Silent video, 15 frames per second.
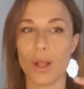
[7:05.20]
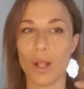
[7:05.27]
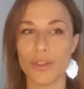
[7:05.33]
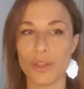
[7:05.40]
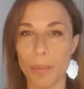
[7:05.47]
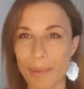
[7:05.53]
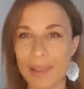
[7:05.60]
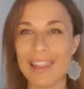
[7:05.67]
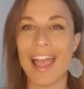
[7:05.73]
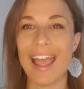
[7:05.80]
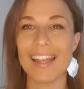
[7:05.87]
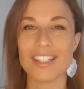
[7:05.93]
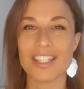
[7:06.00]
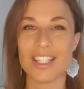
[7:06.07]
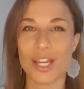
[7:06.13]
the
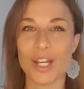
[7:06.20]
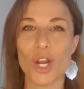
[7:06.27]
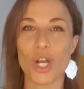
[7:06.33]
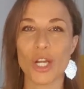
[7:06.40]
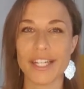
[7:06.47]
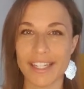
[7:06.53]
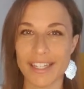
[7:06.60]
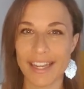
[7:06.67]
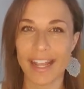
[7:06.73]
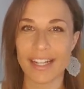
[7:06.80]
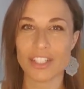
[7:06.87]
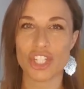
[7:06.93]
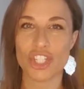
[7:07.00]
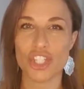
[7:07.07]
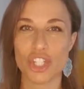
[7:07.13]
planets that are
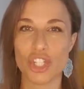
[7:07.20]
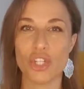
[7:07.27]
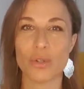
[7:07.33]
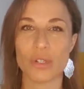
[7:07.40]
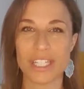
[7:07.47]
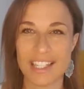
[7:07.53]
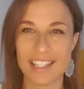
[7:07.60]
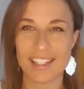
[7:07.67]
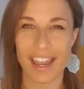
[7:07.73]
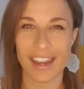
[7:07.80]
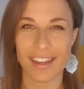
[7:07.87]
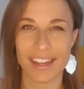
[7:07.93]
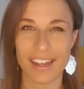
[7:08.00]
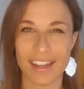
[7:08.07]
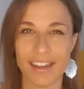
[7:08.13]
connected to your
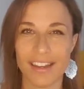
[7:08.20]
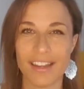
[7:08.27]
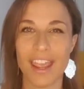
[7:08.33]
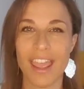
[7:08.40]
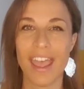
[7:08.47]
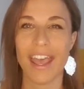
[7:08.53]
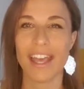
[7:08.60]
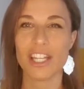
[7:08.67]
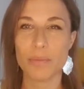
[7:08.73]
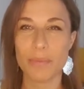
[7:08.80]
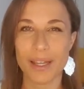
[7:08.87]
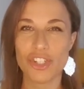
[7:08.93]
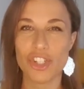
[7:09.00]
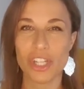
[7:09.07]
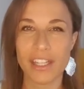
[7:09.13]
ascendant, and
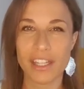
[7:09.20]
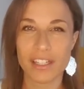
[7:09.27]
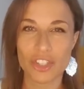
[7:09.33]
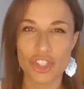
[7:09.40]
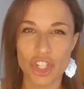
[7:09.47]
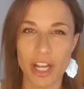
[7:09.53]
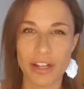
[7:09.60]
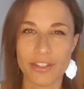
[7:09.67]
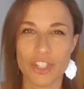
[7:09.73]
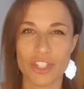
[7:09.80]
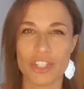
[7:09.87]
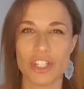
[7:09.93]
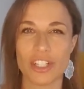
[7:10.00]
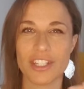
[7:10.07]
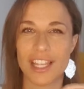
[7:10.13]
especially
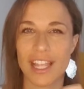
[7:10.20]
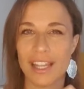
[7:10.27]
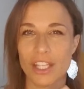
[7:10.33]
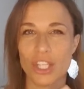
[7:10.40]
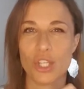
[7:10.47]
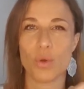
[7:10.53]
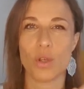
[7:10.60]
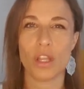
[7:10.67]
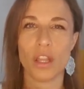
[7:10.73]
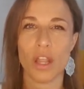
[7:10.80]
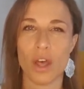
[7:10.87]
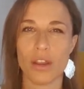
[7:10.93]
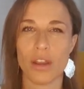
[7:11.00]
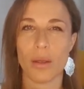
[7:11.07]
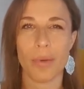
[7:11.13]
conjunctions, are telling you a
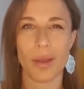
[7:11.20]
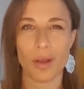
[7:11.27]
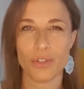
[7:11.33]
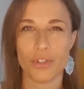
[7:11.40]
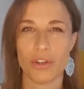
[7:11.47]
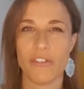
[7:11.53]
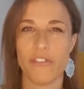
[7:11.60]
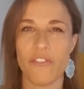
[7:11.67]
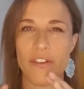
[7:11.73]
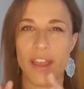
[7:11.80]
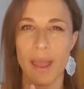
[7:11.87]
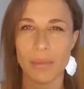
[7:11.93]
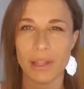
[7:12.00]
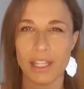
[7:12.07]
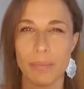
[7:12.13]
lot about your
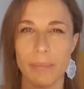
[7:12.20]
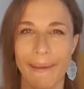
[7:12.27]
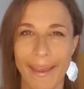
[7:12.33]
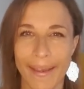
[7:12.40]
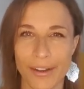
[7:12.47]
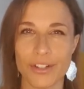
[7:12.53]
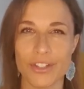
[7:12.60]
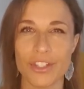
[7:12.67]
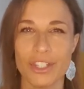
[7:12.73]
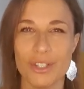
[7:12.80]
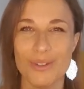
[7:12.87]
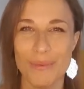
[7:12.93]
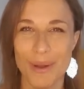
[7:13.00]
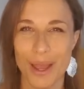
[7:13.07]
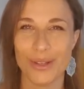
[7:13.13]
family patterns as
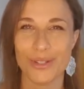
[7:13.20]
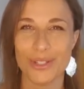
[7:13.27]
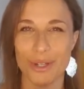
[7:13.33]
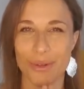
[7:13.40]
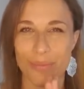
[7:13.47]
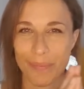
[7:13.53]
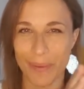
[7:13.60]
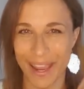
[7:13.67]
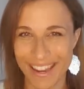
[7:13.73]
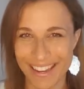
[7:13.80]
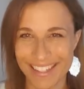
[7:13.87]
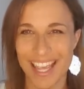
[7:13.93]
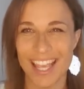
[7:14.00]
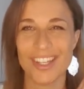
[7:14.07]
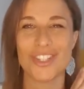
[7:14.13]
well. So pay
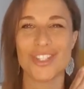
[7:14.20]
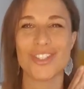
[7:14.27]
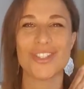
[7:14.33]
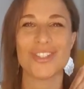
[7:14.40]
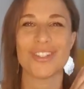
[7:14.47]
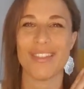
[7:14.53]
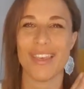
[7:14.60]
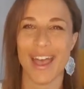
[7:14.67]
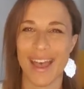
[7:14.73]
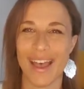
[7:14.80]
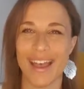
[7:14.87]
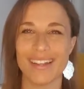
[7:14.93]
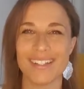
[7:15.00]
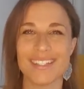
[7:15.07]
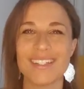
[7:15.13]
attention to
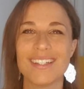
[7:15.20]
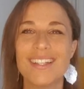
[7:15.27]
that.